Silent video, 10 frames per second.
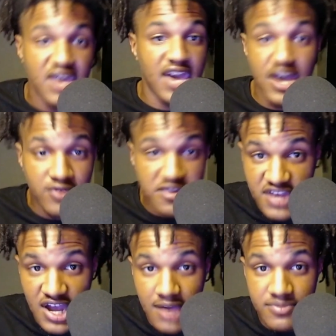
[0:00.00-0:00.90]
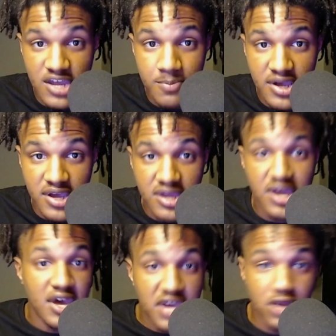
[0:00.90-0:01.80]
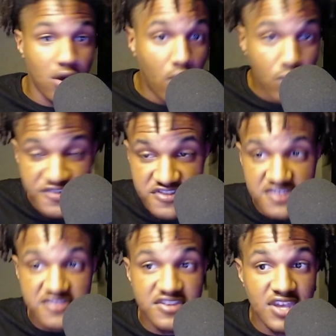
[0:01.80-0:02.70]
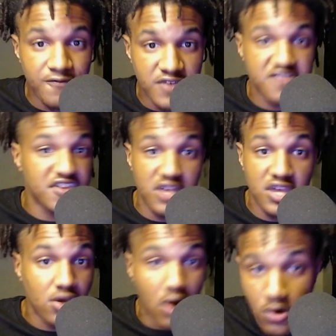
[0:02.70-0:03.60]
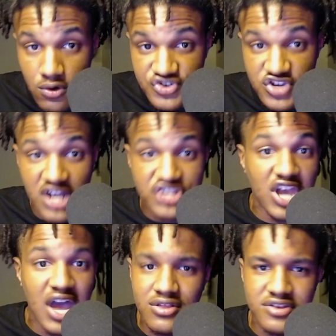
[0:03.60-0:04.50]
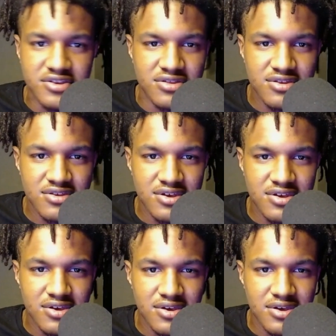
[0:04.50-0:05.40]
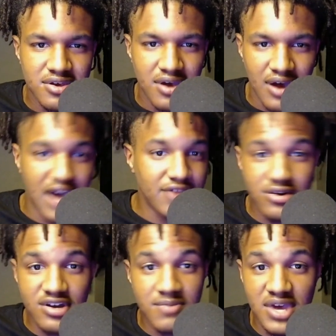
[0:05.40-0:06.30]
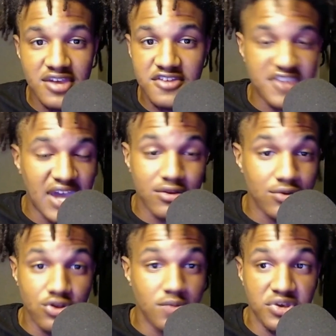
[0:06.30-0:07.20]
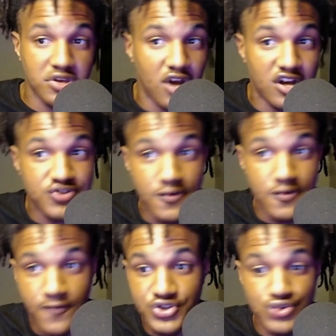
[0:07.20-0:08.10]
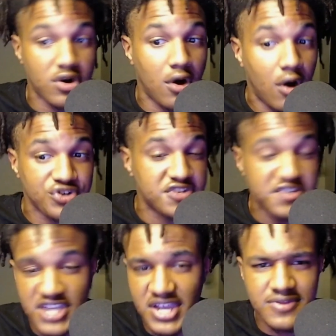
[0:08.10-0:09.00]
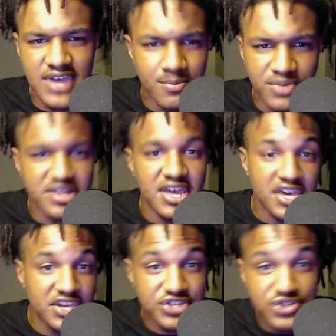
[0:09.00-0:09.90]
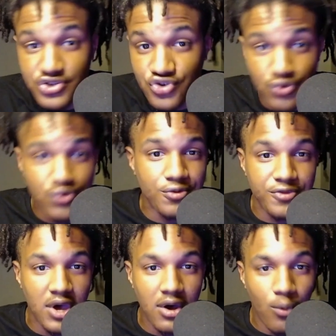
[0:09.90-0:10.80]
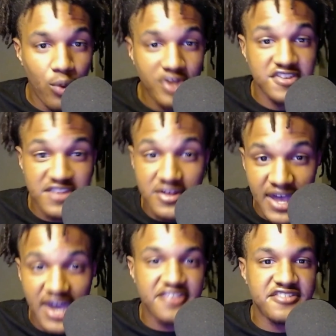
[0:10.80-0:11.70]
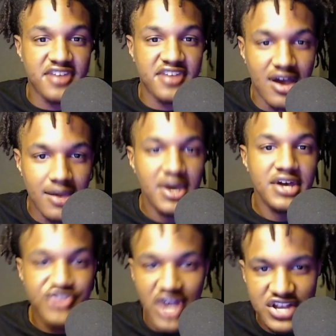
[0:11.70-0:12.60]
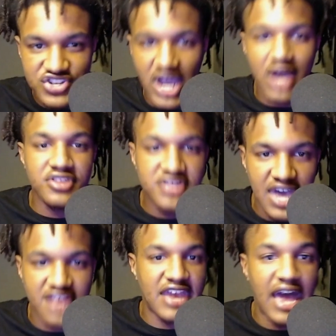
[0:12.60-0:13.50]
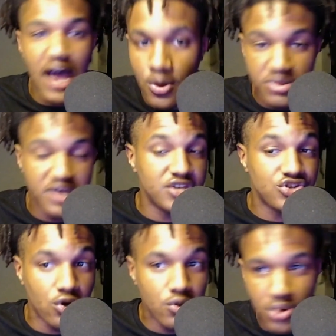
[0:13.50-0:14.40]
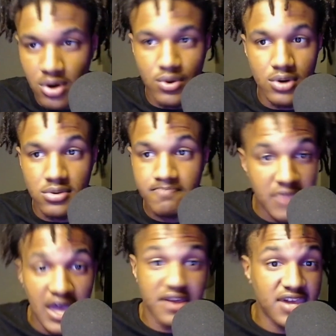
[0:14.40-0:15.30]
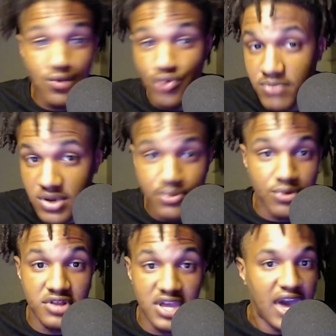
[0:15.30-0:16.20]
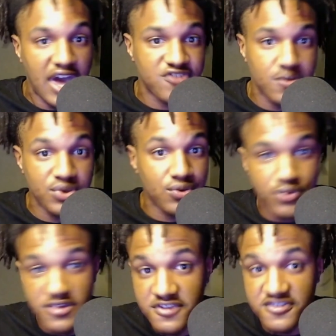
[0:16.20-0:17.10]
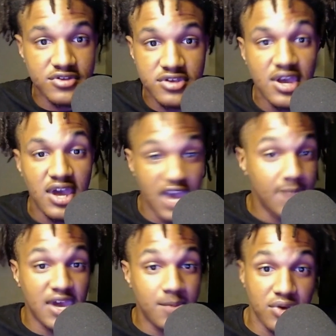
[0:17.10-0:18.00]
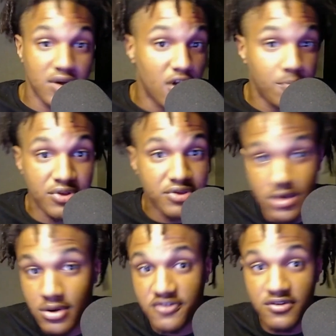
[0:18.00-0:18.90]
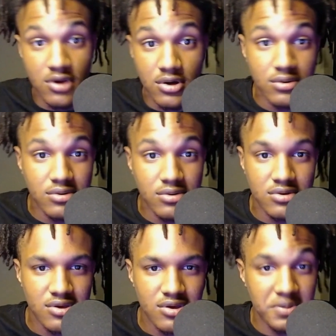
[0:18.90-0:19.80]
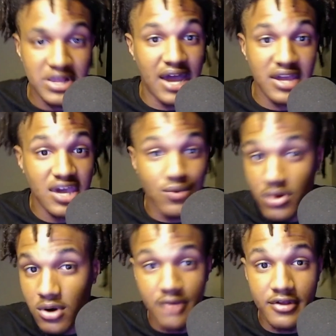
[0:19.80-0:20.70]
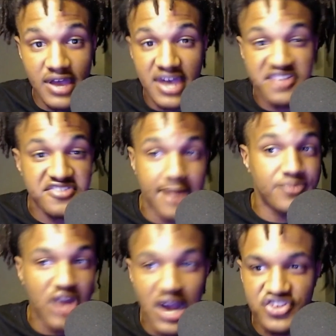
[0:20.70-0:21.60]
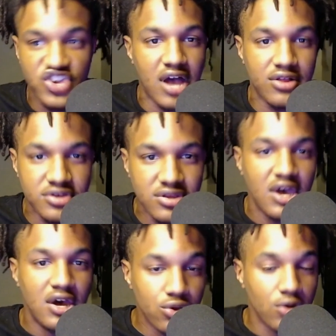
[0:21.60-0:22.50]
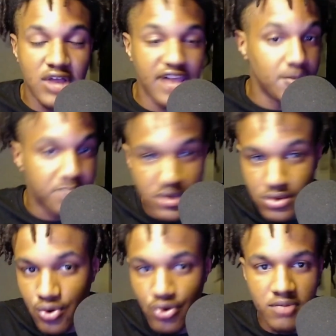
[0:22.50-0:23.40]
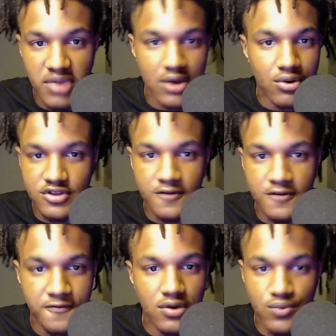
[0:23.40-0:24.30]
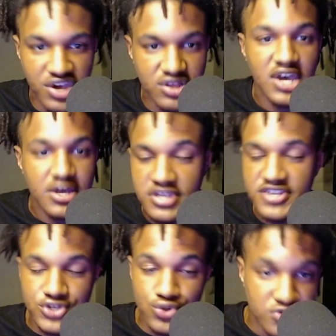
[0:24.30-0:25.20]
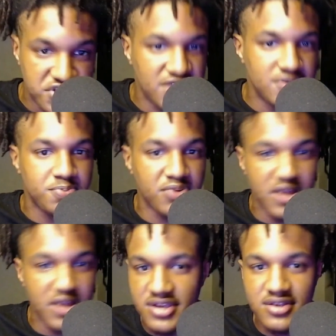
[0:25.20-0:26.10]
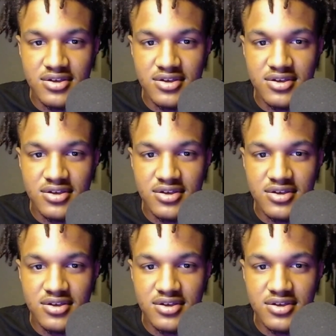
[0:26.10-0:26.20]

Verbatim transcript: every time they play, he owns this defense and he owns Josh Allen. I know it may sound a little bit controversial and harsh to say that, but it's the truth. When is the last time Josh Allen has outplayed Joe Burrow? I can't remember it. It hasn't been recently. It may be a couple of years ago, but I can't recall the last time Josh Allen looked like the better quarterback on the field when these two teams played.